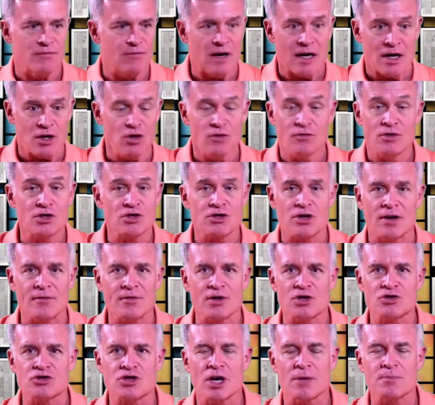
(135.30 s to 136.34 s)
Fine, you've
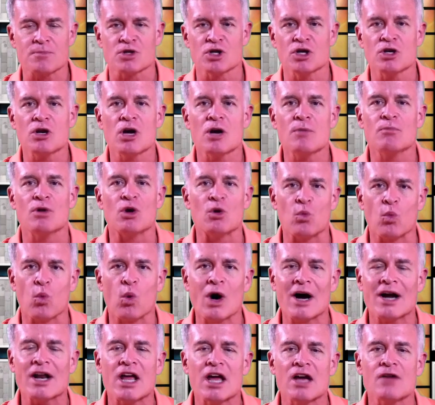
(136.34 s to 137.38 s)
discovered deception, but
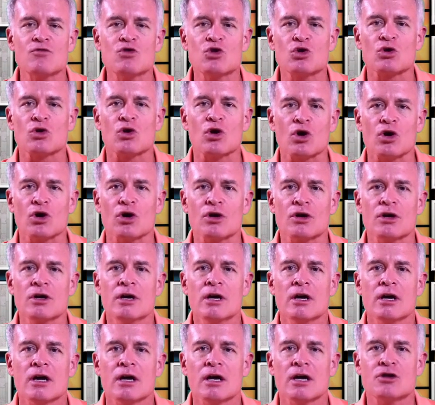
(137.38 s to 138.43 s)
what have you learned
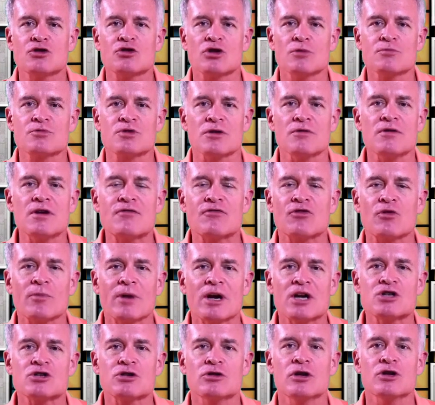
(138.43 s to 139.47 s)
in terms of
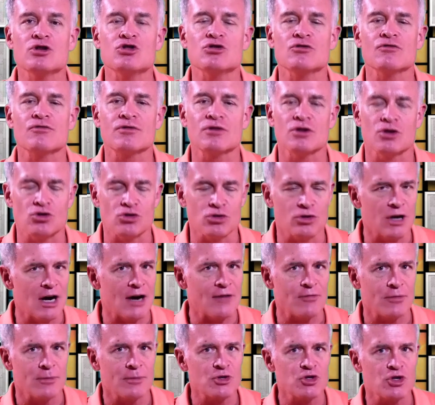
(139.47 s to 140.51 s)
information that you
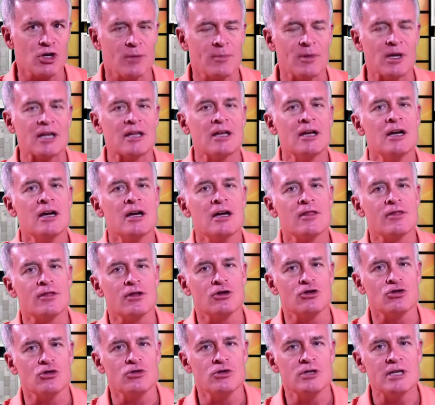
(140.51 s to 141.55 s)
got from the subject
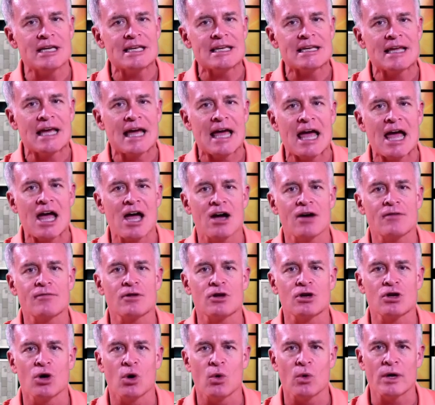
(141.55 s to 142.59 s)
that you didn't
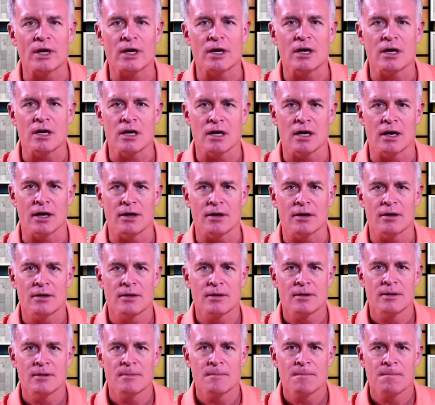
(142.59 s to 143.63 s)
have going in?
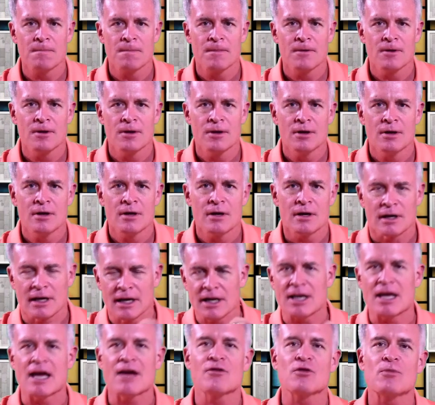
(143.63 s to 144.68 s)

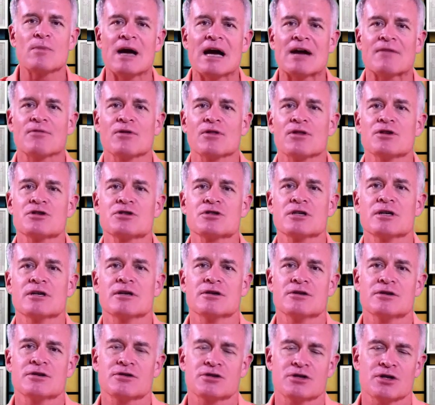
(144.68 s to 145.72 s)
Glad to have you back for this
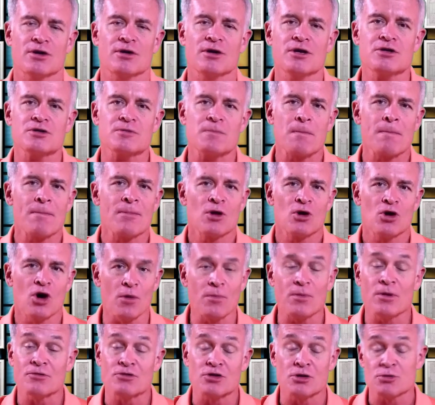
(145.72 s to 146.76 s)
series.
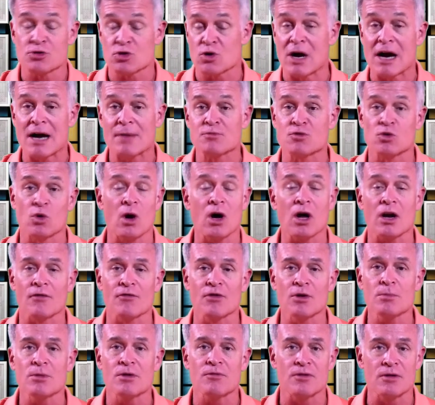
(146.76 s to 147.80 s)
Hope you've subscribed to all of
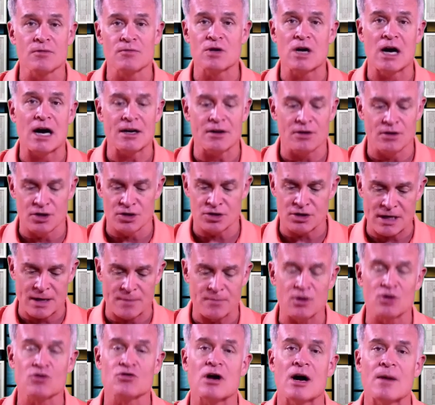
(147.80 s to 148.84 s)
them. If you've not and just
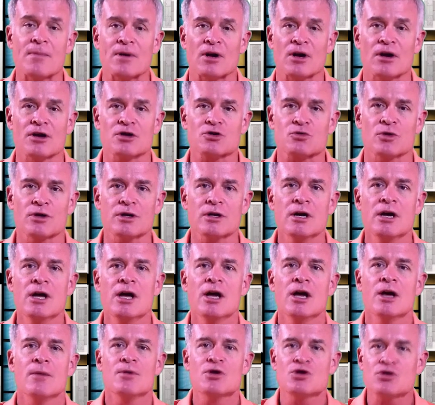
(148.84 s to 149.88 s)
happened to drop in on this one,
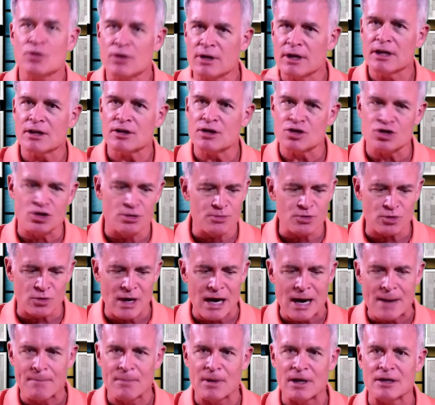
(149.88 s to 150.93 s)
be sure to hit the
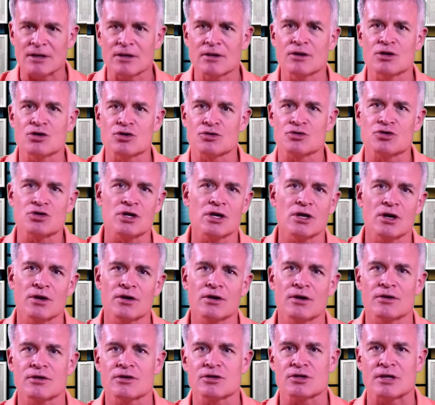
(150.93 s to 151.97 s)
subscribe button that you'll see
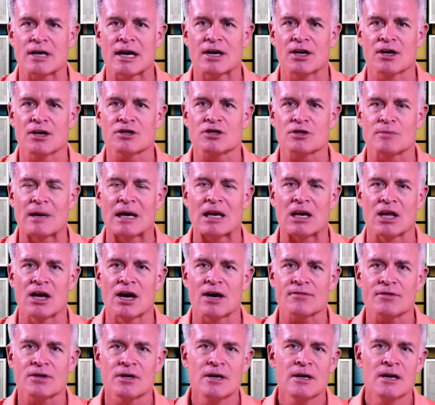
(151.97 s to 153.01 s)
on the side here to my
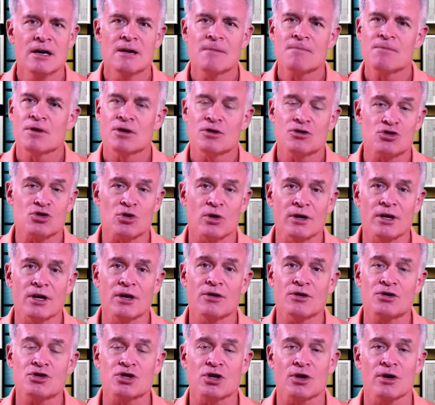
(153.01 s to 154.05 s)
left. Join
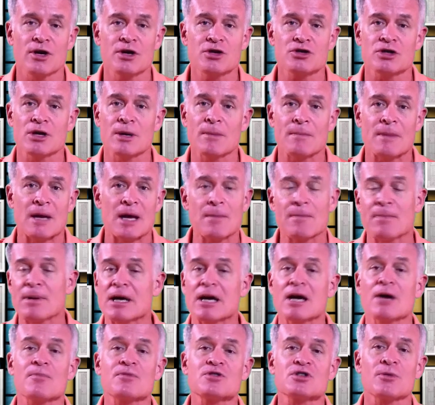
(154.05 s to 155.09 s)
in the series and
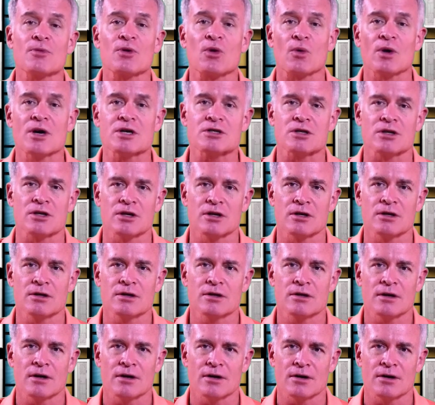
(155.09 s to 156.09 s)
pick up some of the rest of the